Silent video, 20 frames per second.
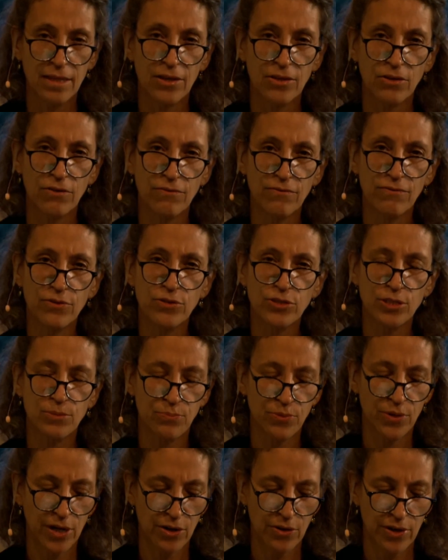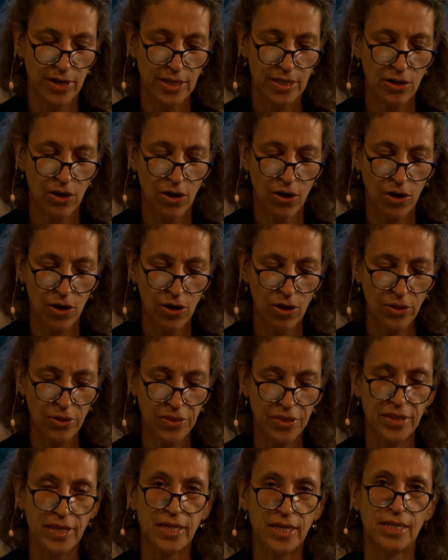Let your first prayer in
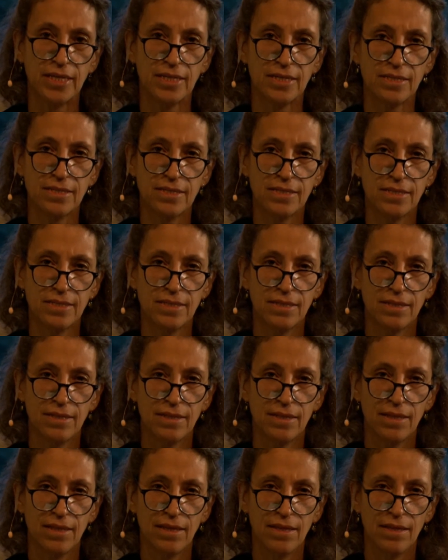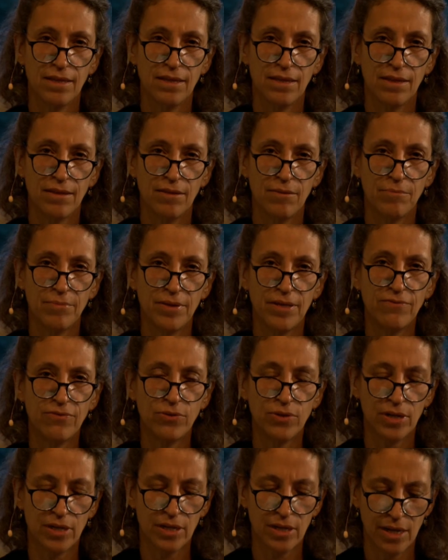all things be
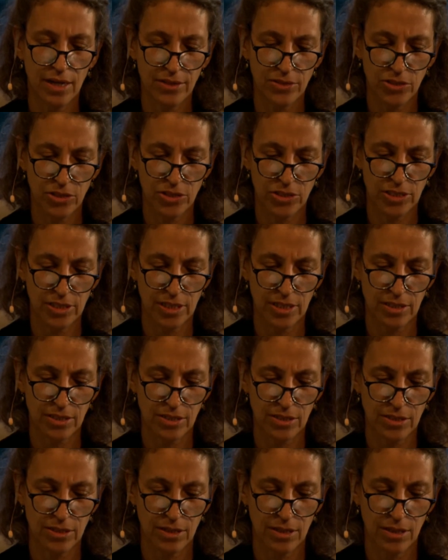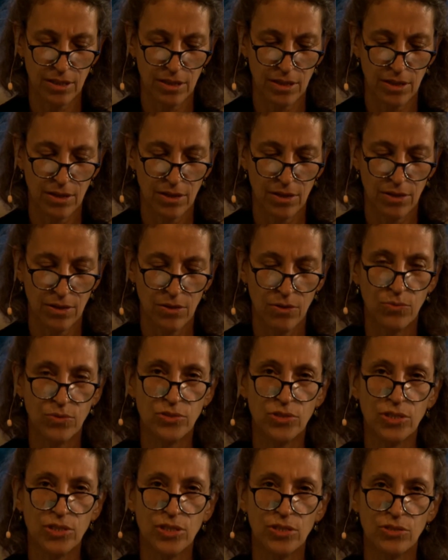for a consciousness
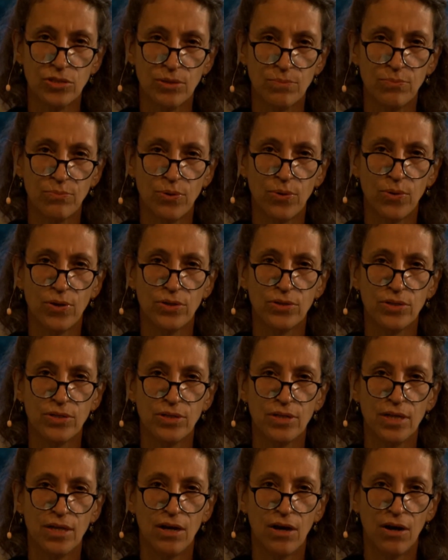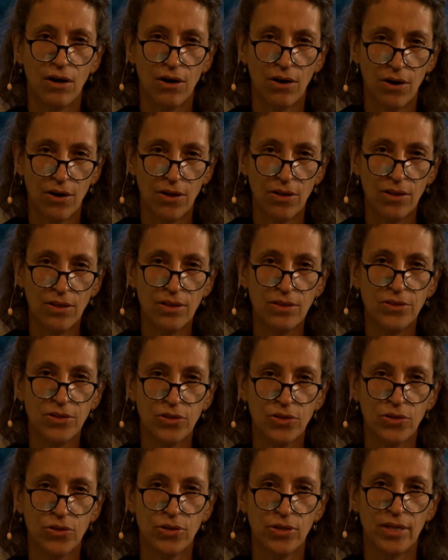which can support all
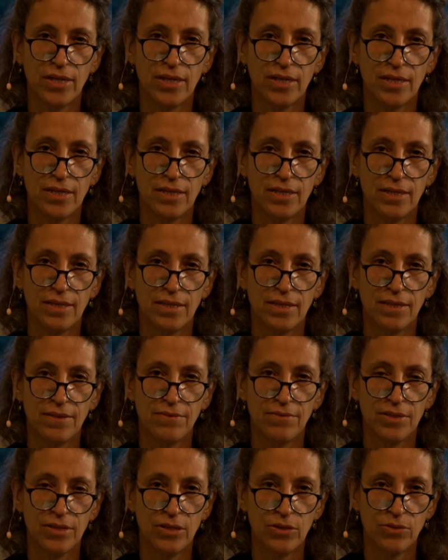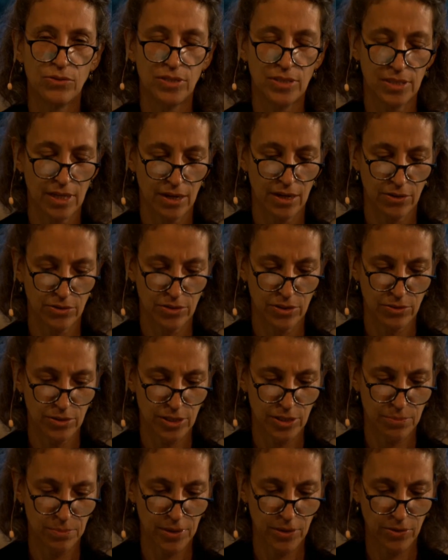the good you desire to
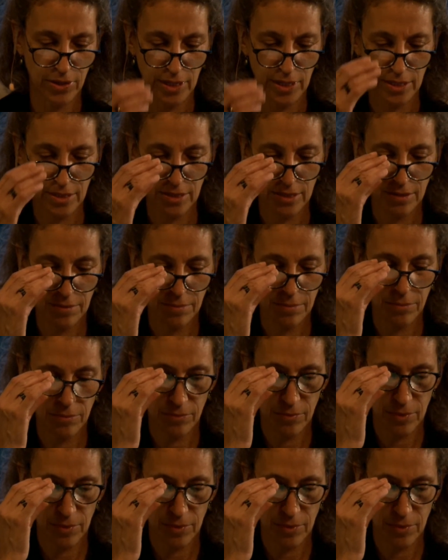experience.